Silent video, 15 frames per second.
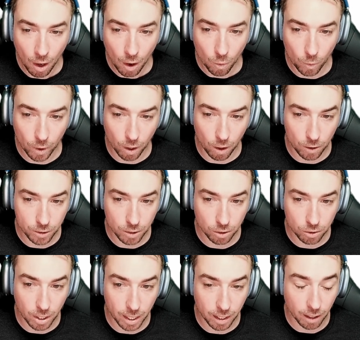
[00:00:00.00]
We are also
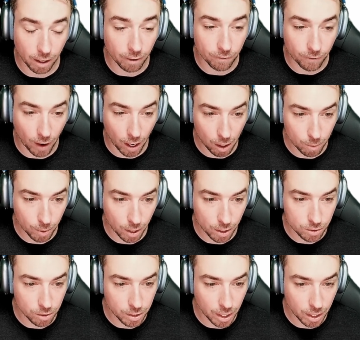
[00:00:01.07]
tracking file
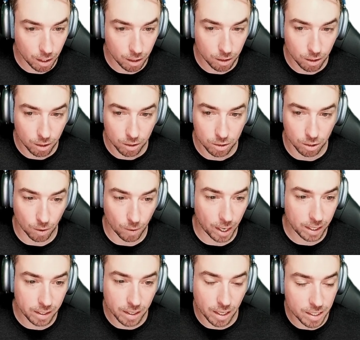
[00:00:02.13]
browser data. So
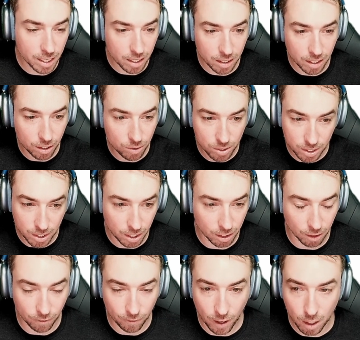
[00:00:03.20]
any of that data that you see in
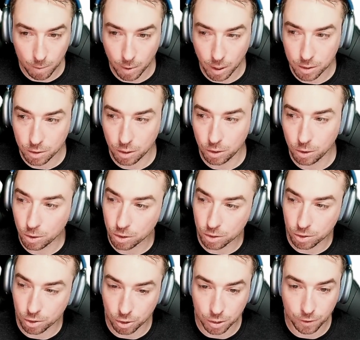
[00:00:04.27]
the file browser, you can
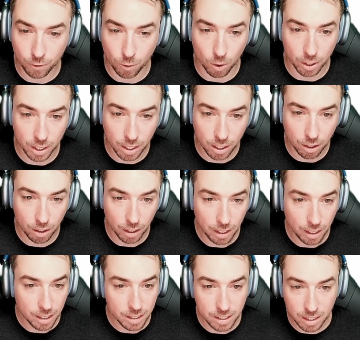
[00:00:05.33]
search for here,
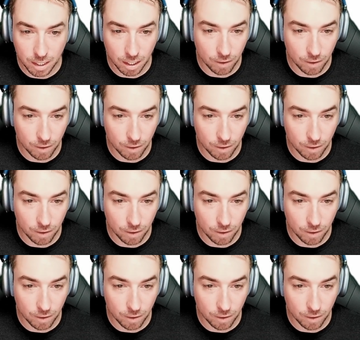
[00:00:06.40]
see